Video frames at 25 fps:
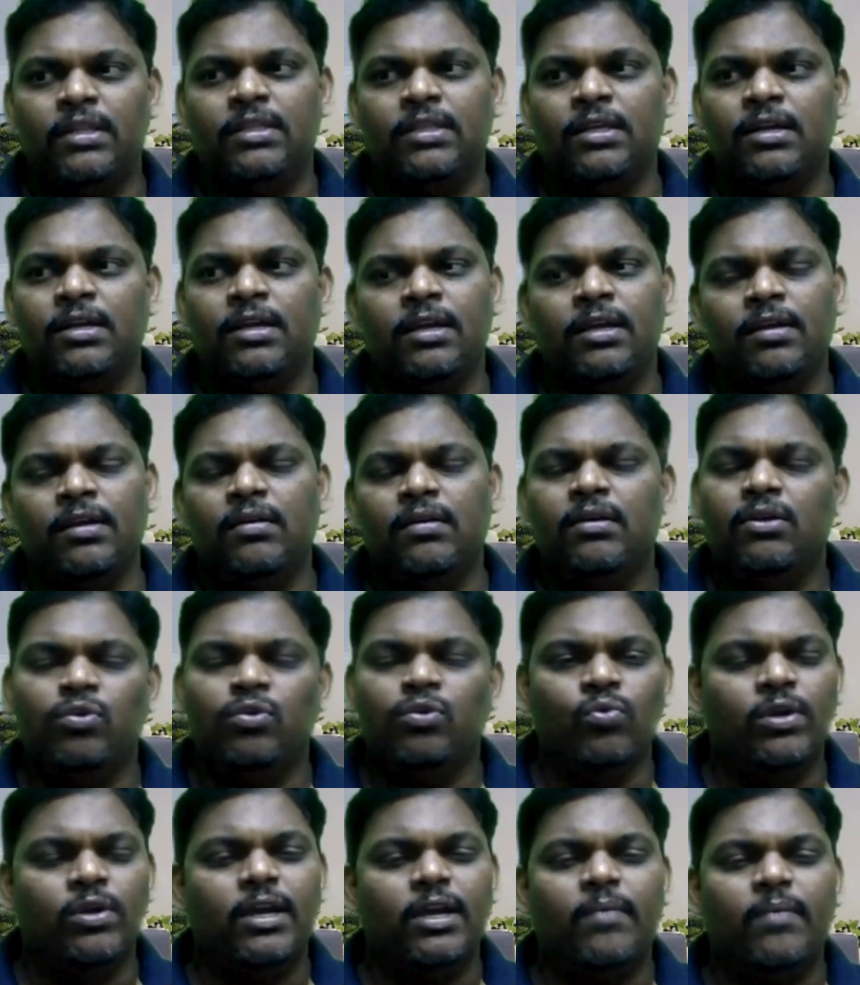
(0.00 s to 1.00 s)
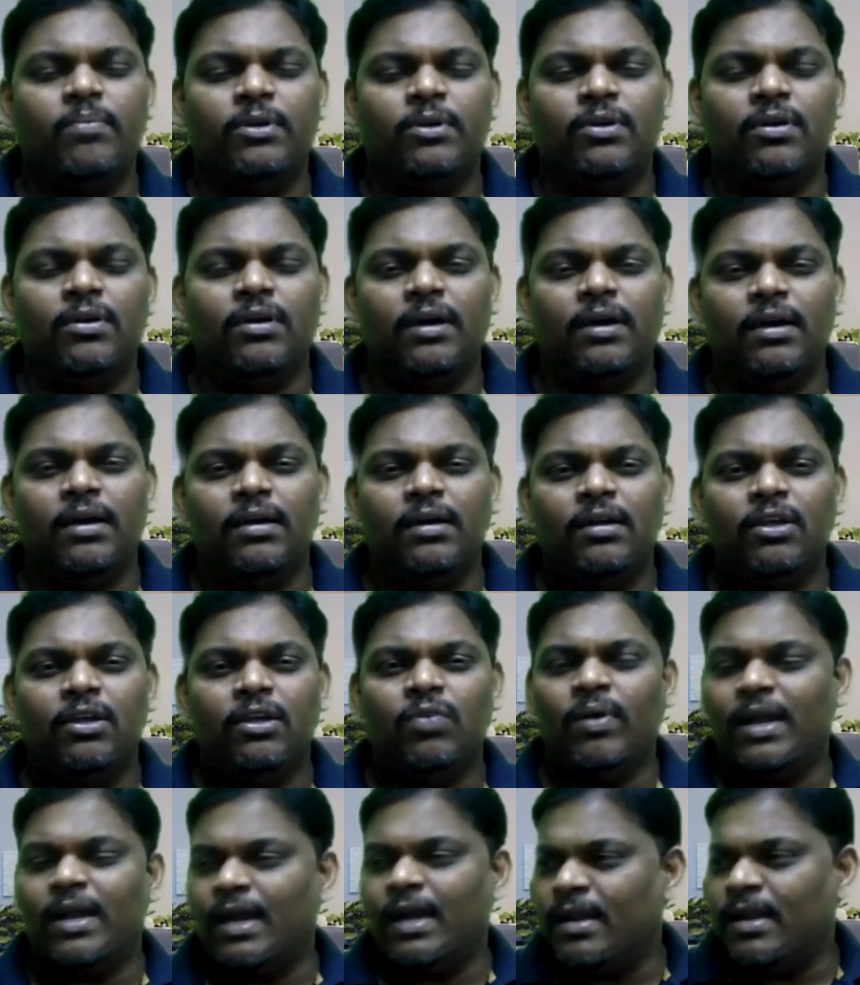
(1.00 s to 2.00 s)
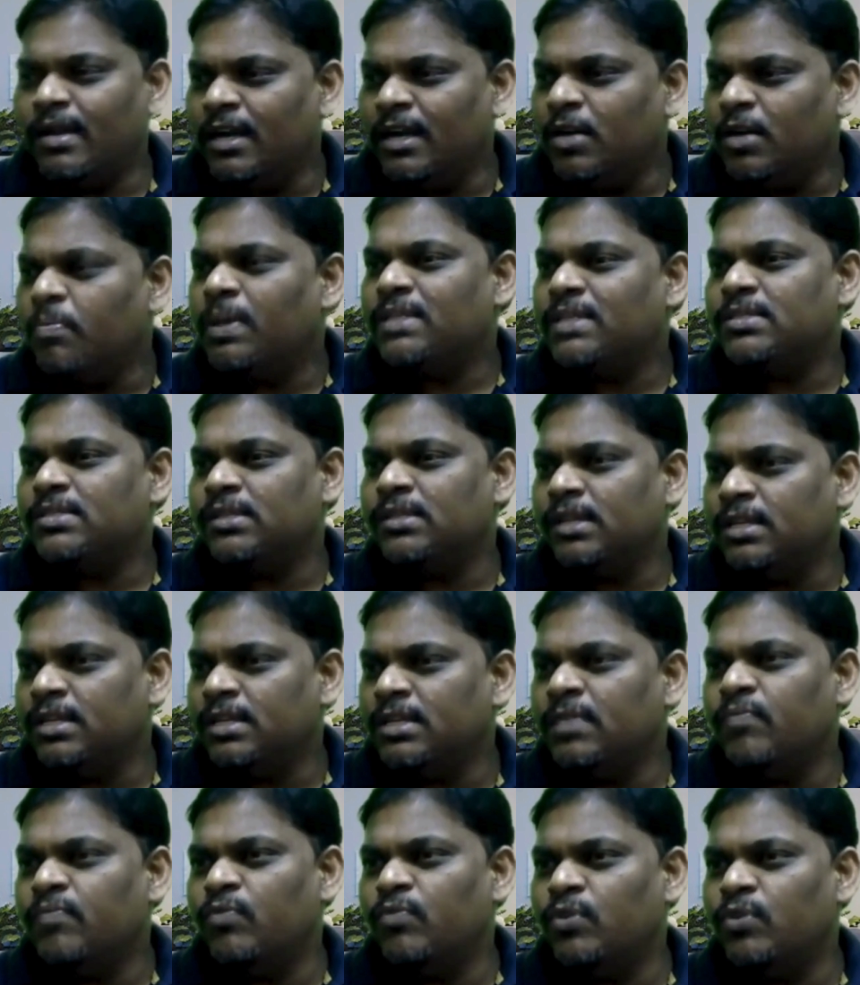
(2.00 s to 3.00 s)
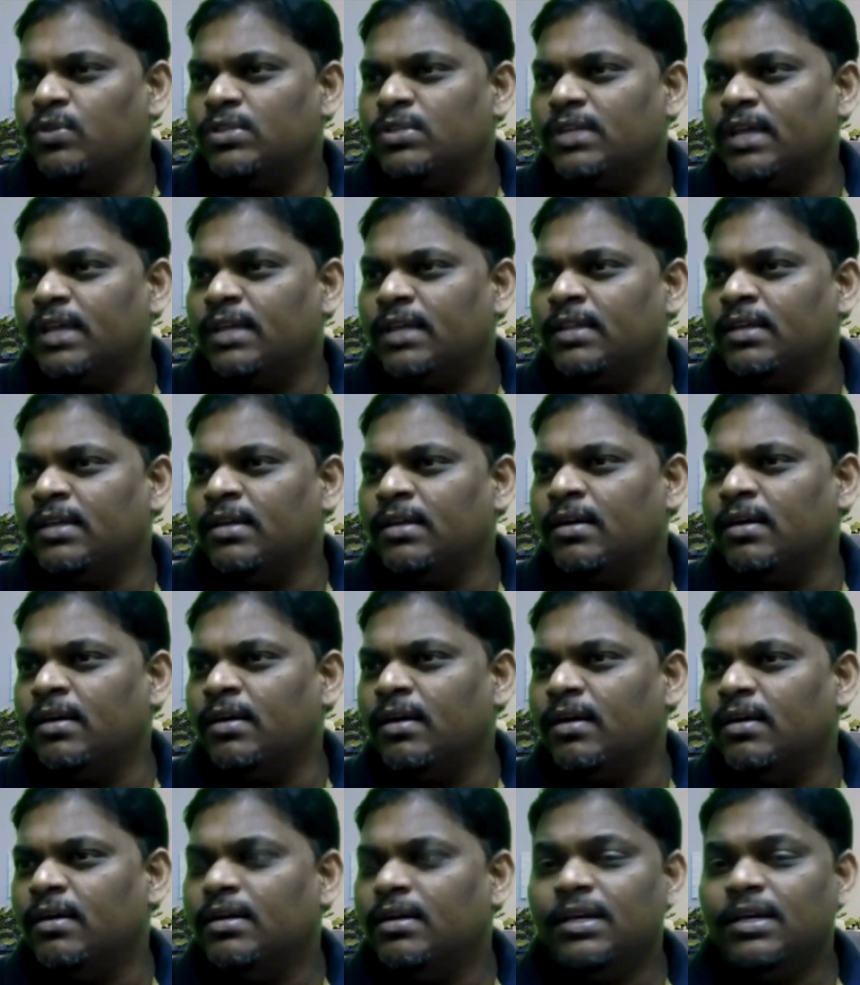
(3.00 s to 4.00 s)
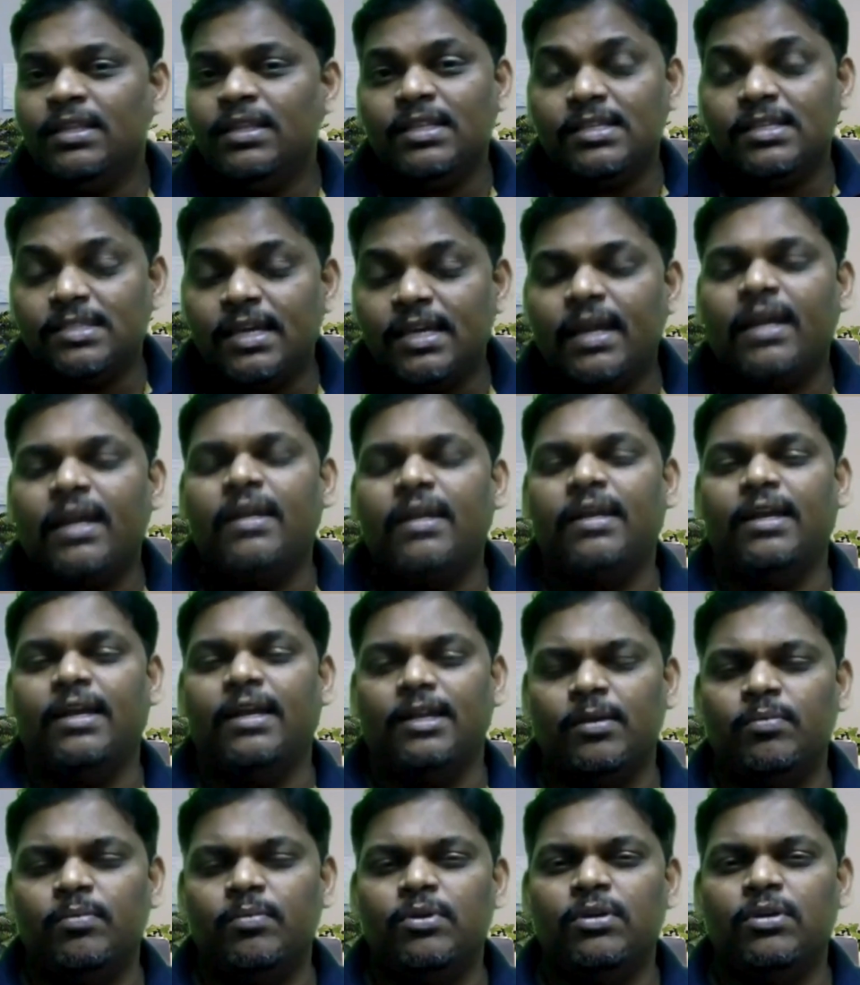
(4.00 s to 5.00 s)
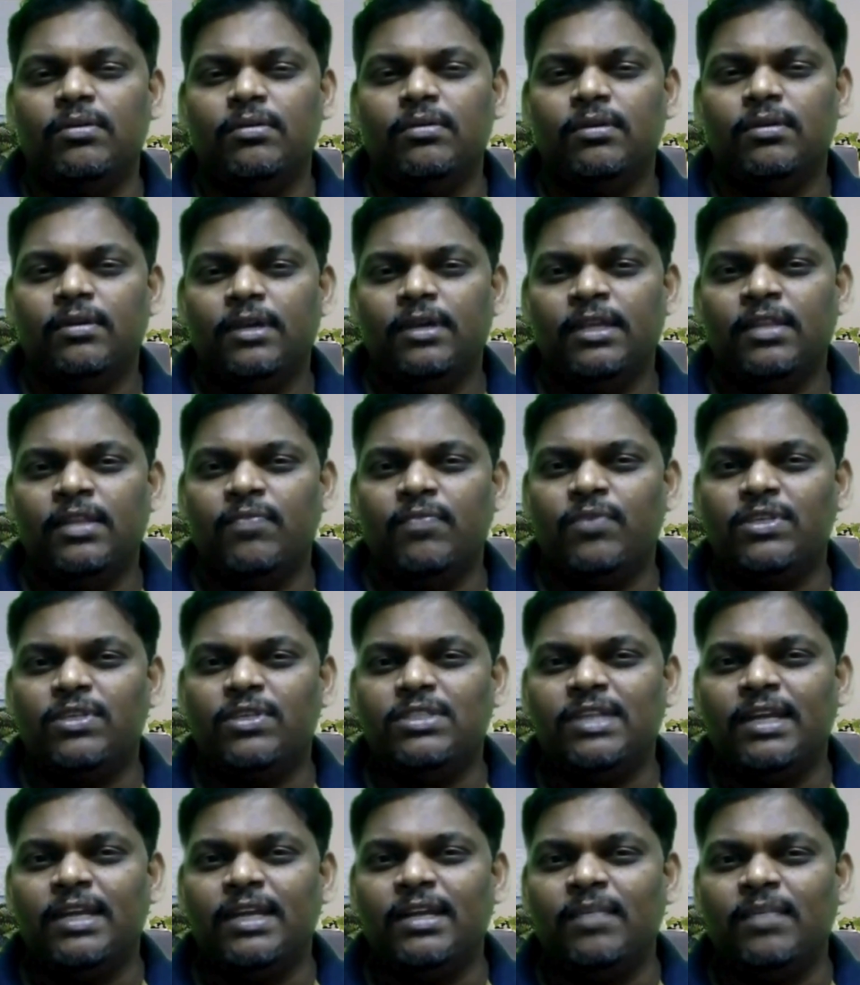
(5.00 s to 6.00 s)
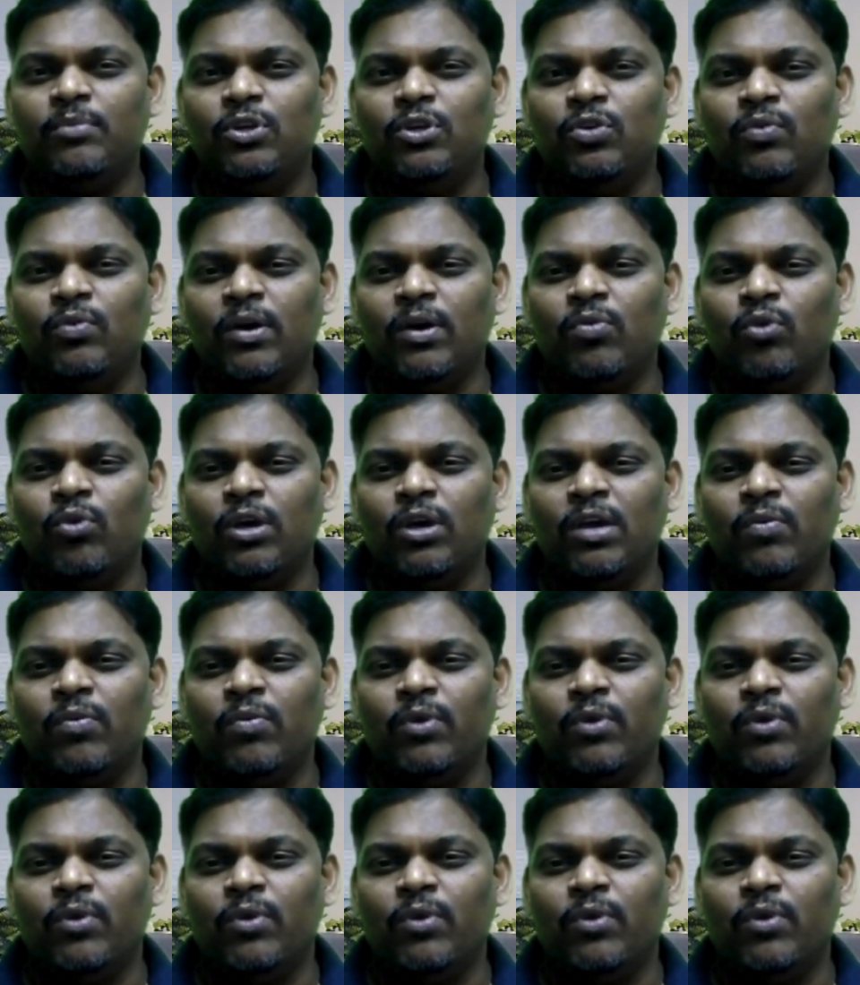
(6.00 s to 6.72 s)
think you kept your 100% efforts, I think, in the second attempt. In the first attempt, you are okay.